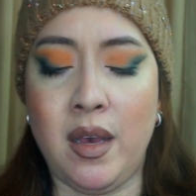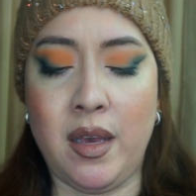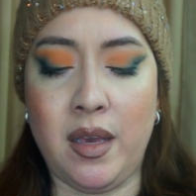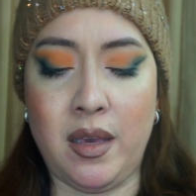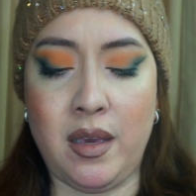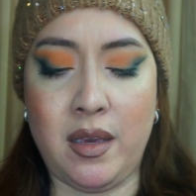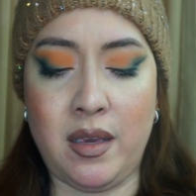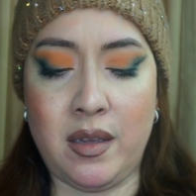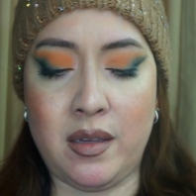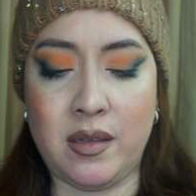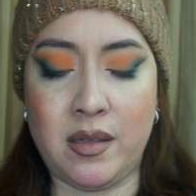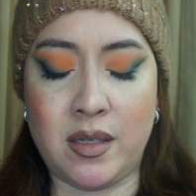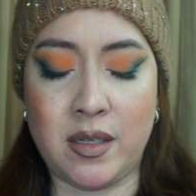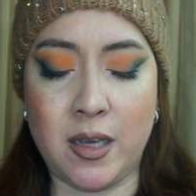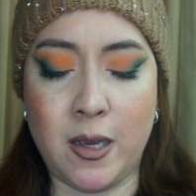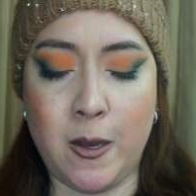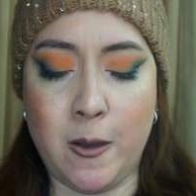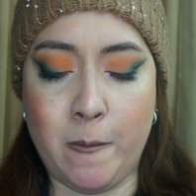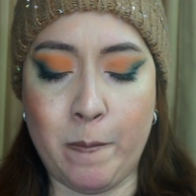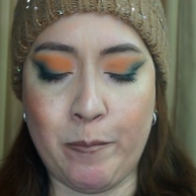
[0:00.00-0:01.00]
is,
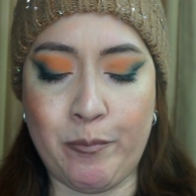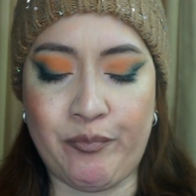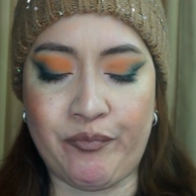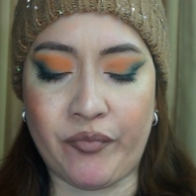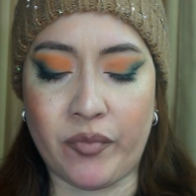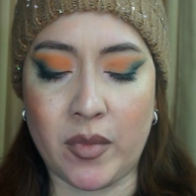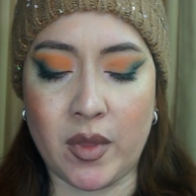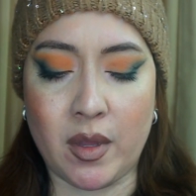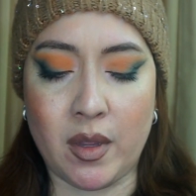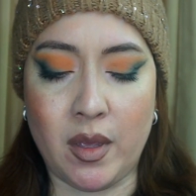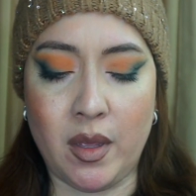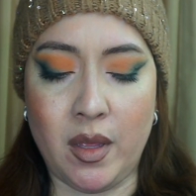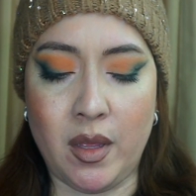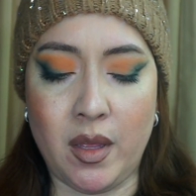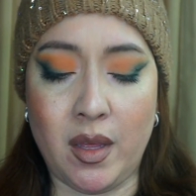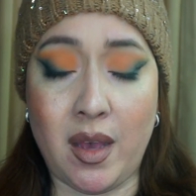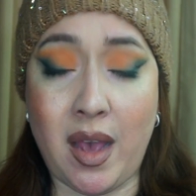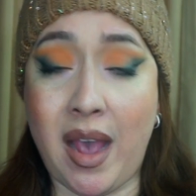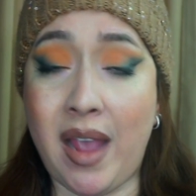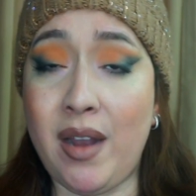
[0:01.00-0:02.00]

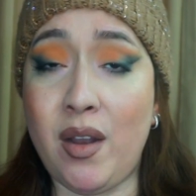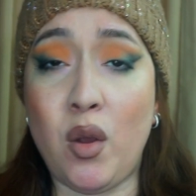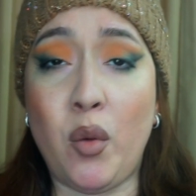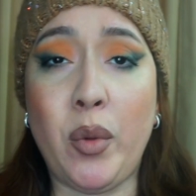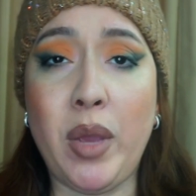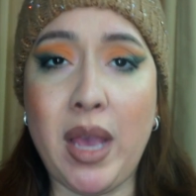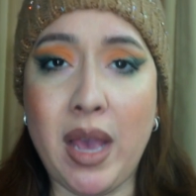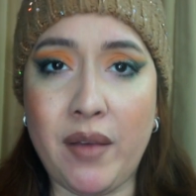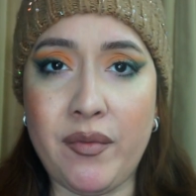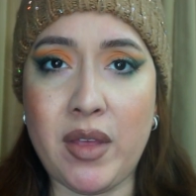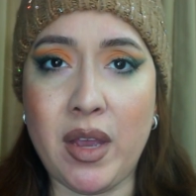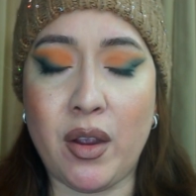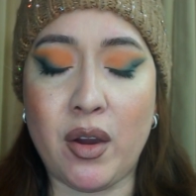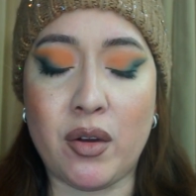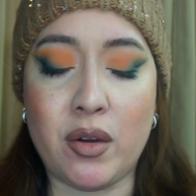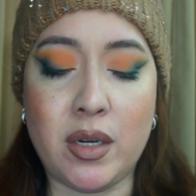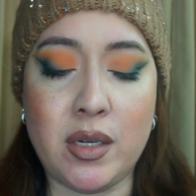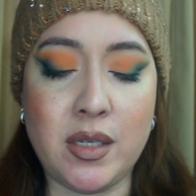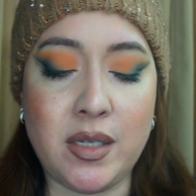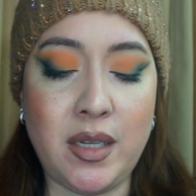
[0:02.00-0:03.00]
I know we have that
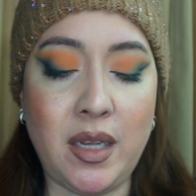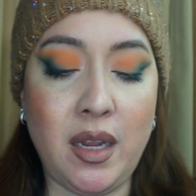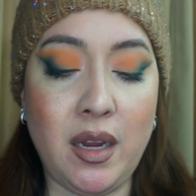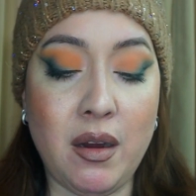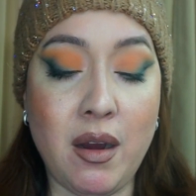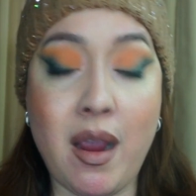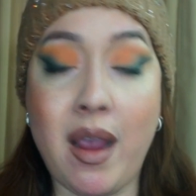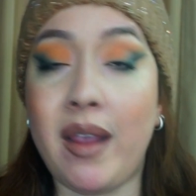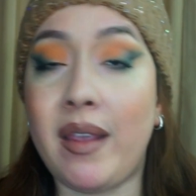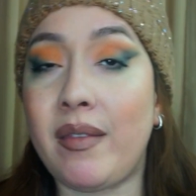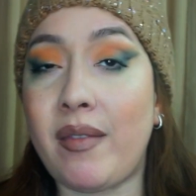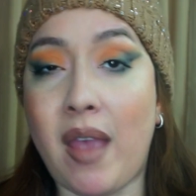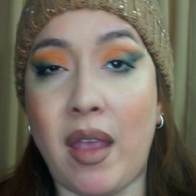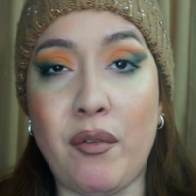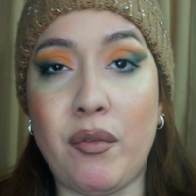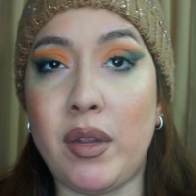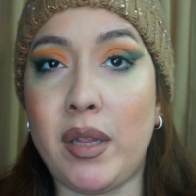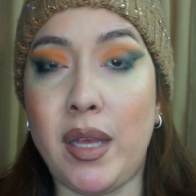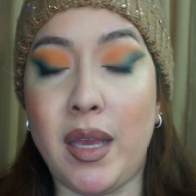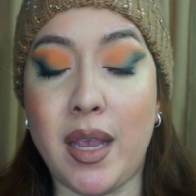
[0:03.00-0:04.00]
currency here. I
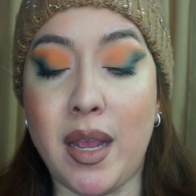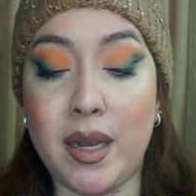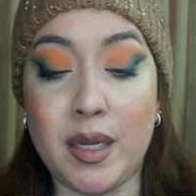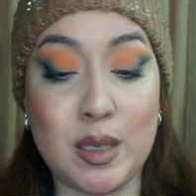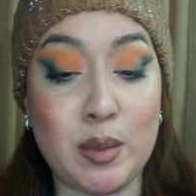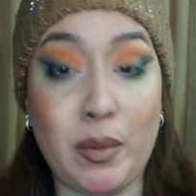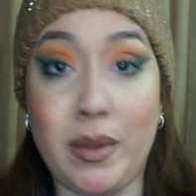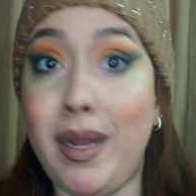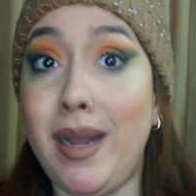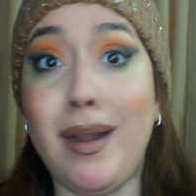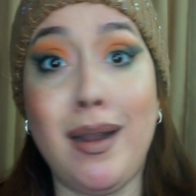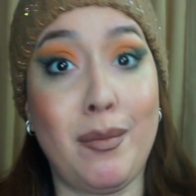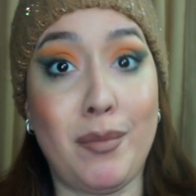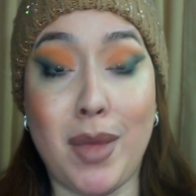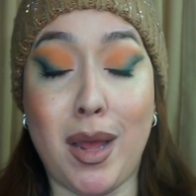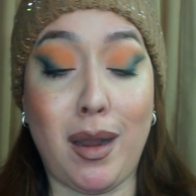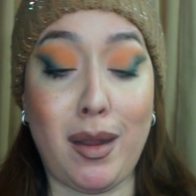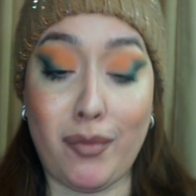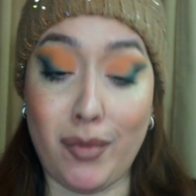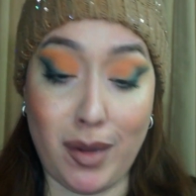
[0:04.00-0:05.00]
really can't explain it. I'm
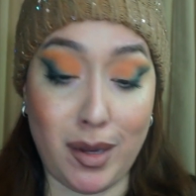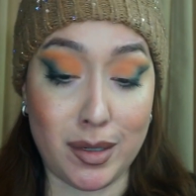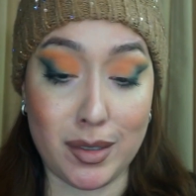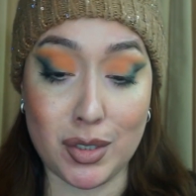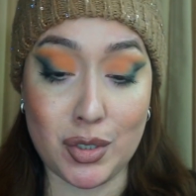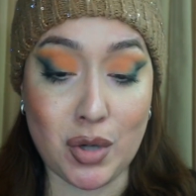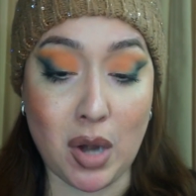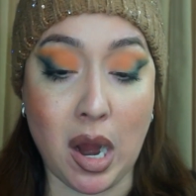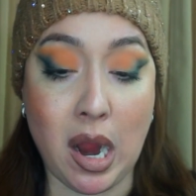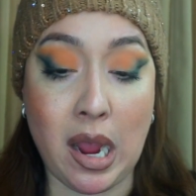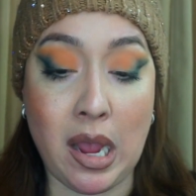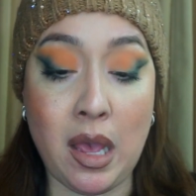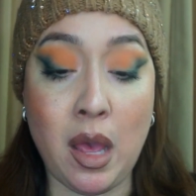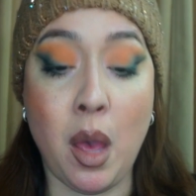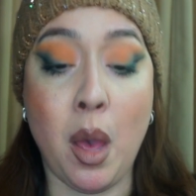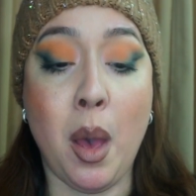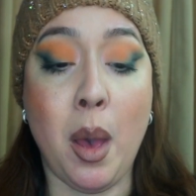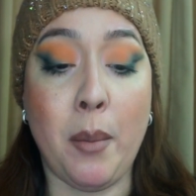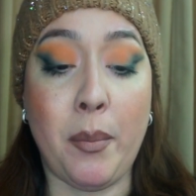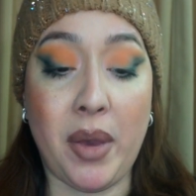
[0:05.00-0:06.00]
not even going to try.
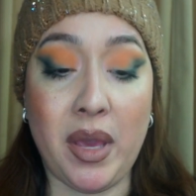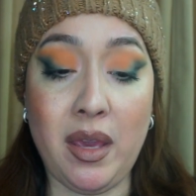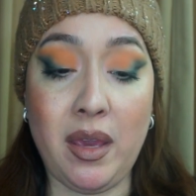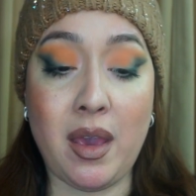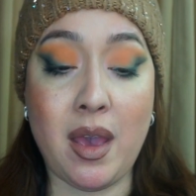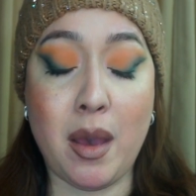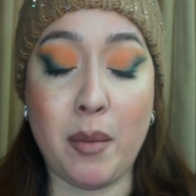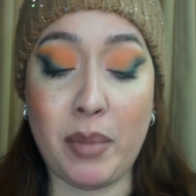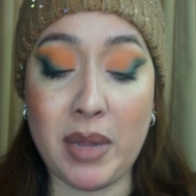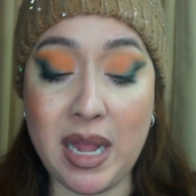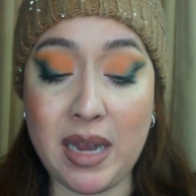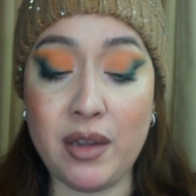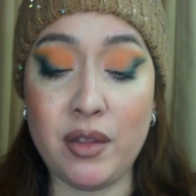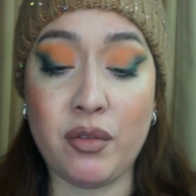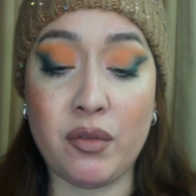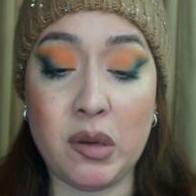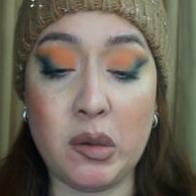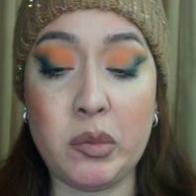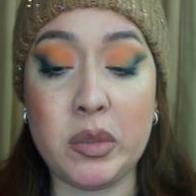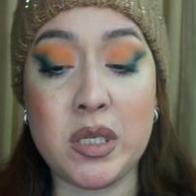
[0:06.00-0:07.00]
But yeah, Planet
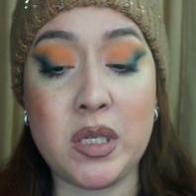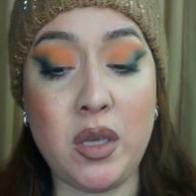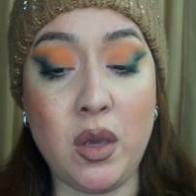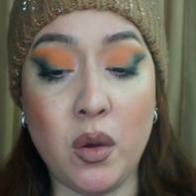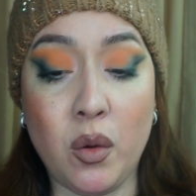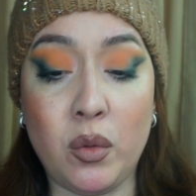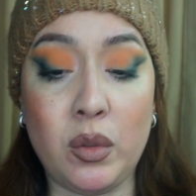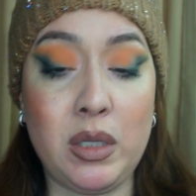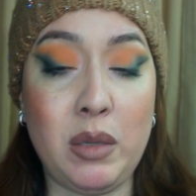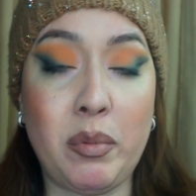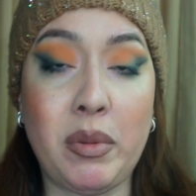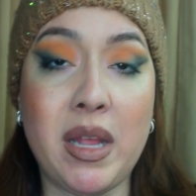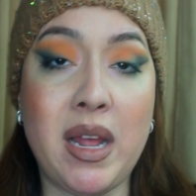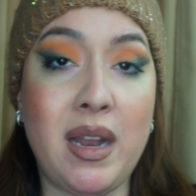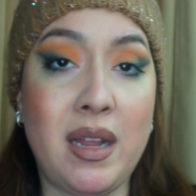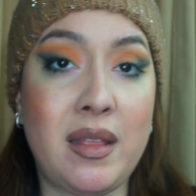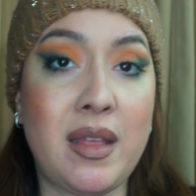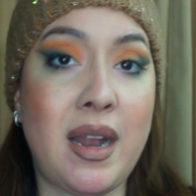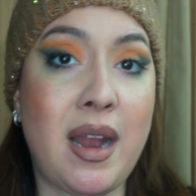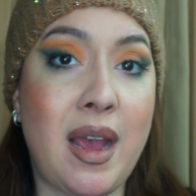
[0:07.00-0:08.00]
3 was the only
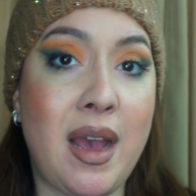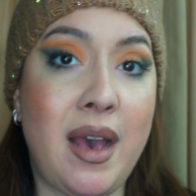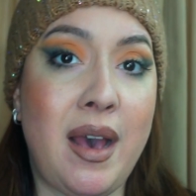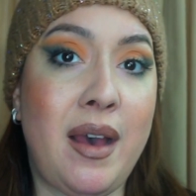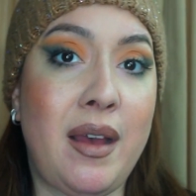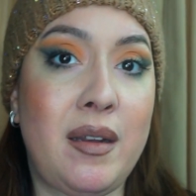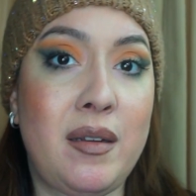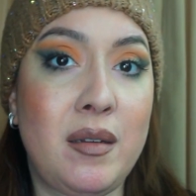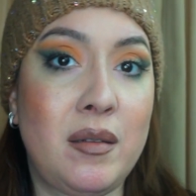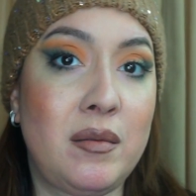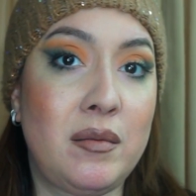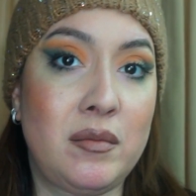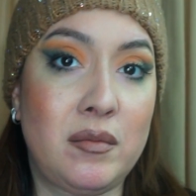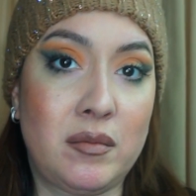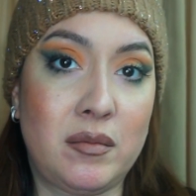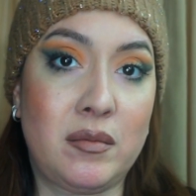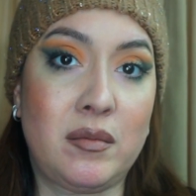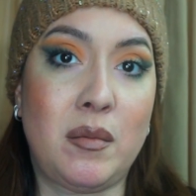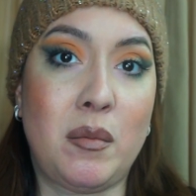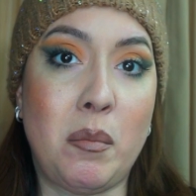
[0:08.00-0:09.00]
planet that had
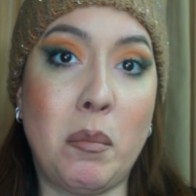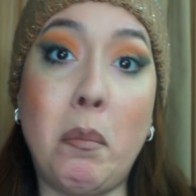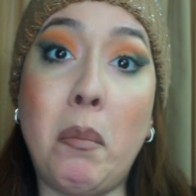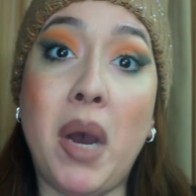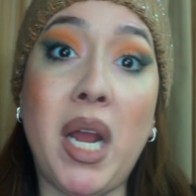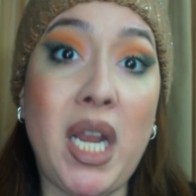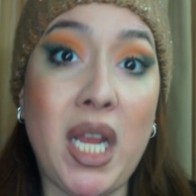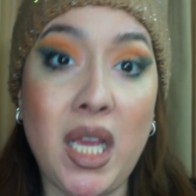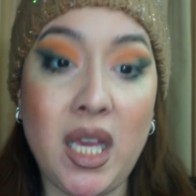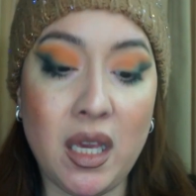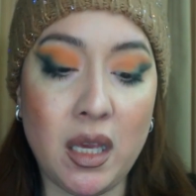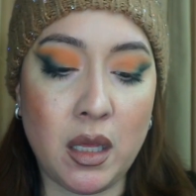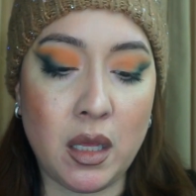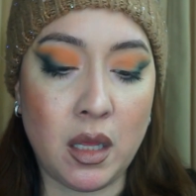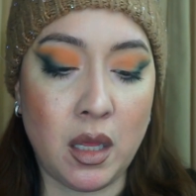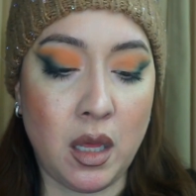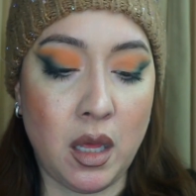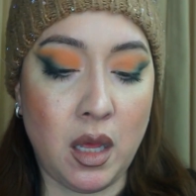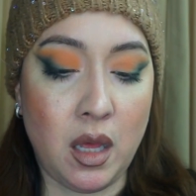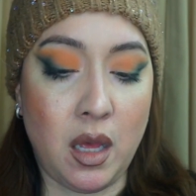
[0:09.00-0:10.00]
money.
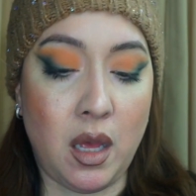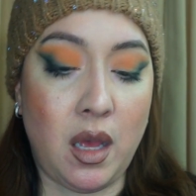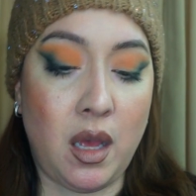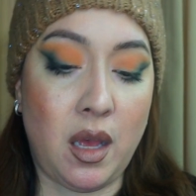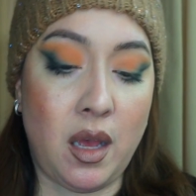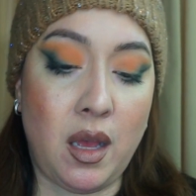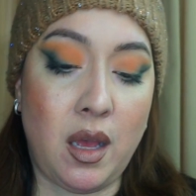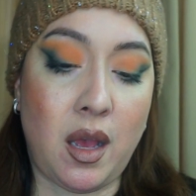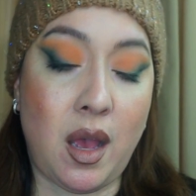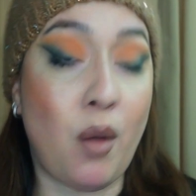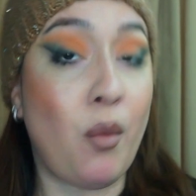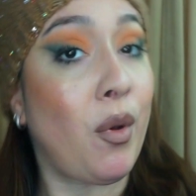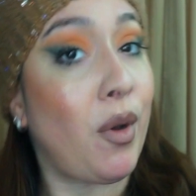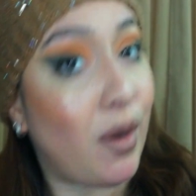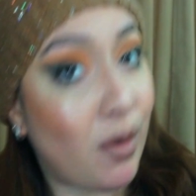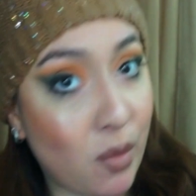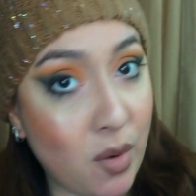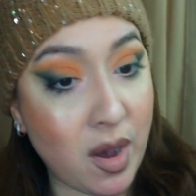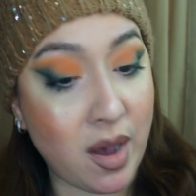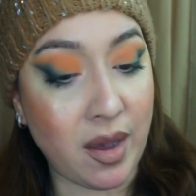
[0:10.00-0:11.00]
I
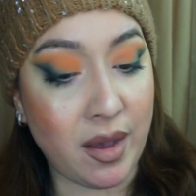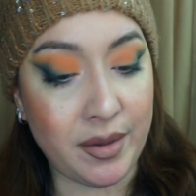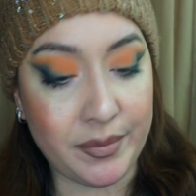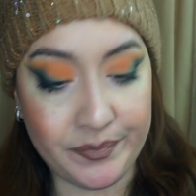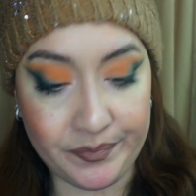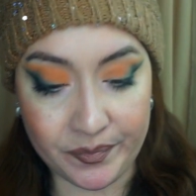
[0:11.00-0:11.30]
wonder why.